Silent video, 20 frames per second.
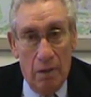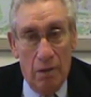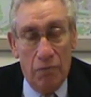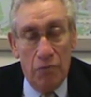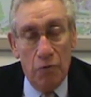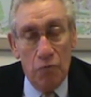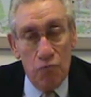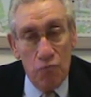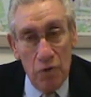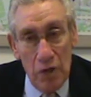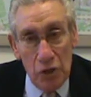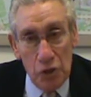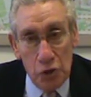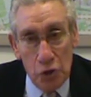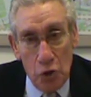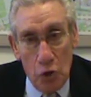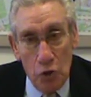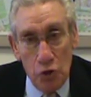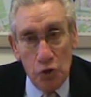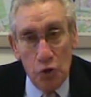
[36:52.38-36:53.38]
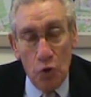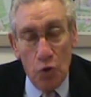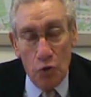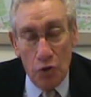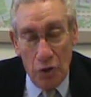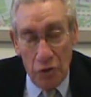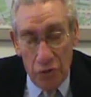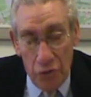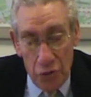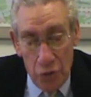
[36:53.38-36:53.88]
the researcher or
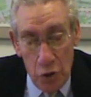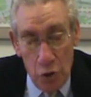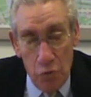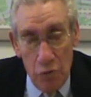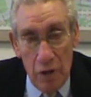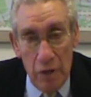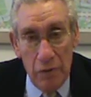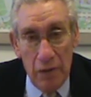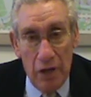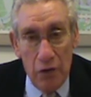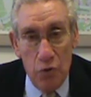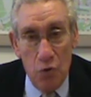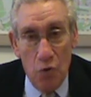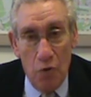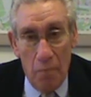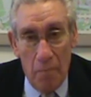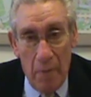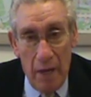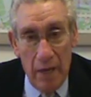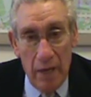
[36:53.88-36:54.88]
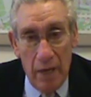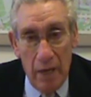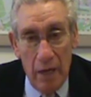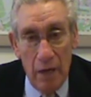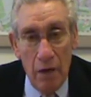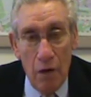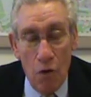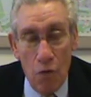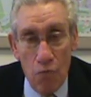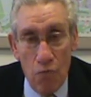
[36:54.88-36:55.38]
the theory that you are
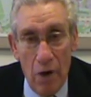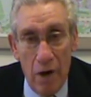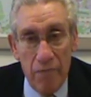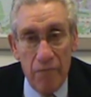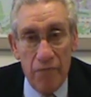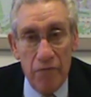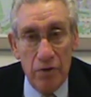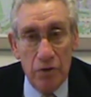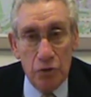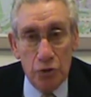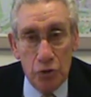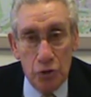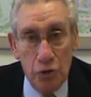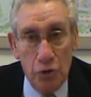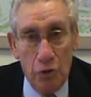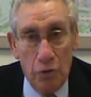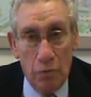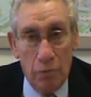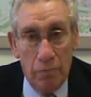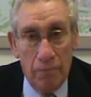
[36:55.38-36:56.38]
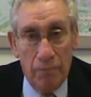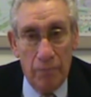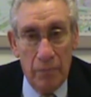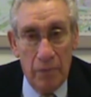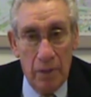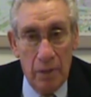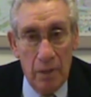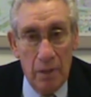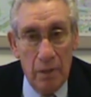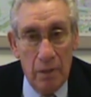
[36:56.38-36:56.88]
making reference to.
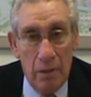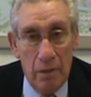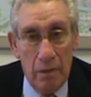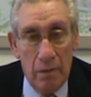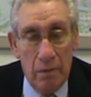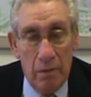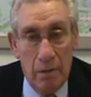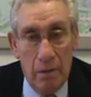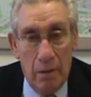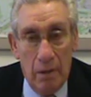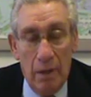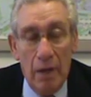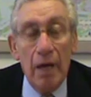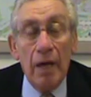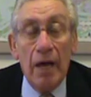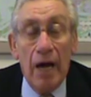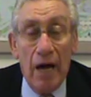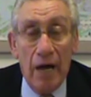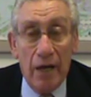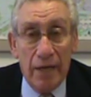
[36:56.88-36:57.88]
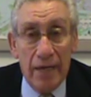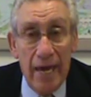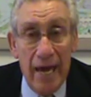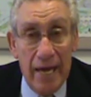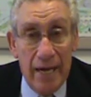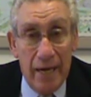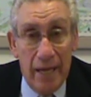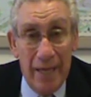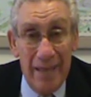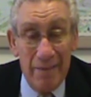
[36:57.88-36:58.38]

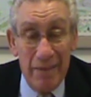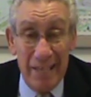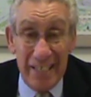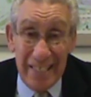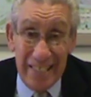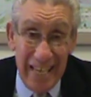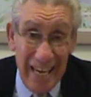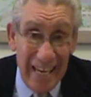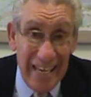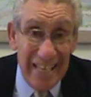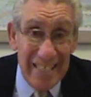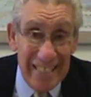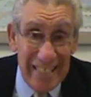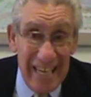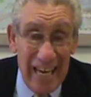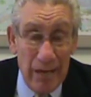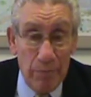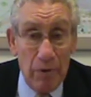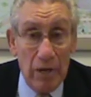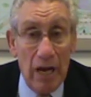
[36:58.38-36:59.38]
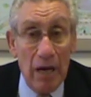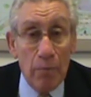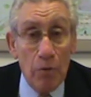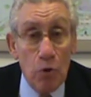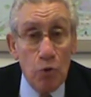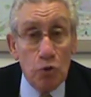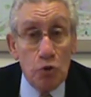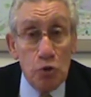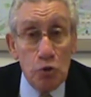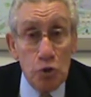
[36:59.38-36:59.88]
Again, in the second segment, I'm
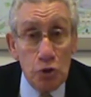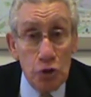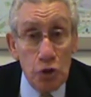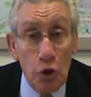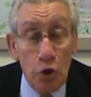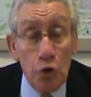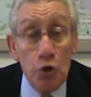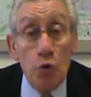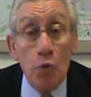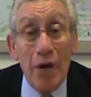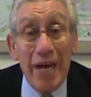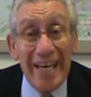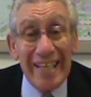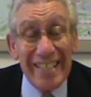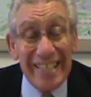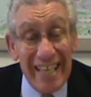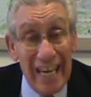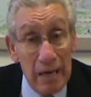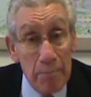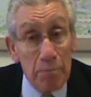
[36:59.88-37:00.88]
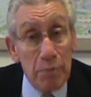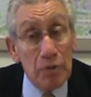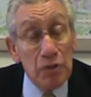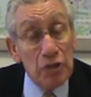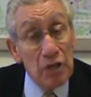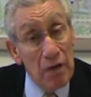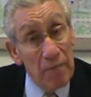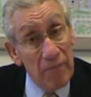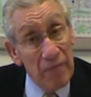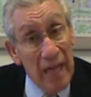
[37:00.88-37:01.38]
going to show you
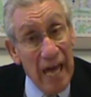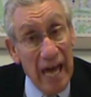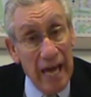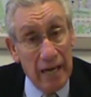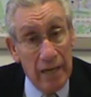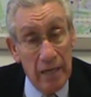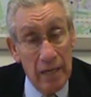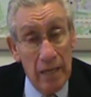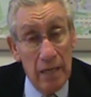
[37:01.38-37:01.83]
examples of that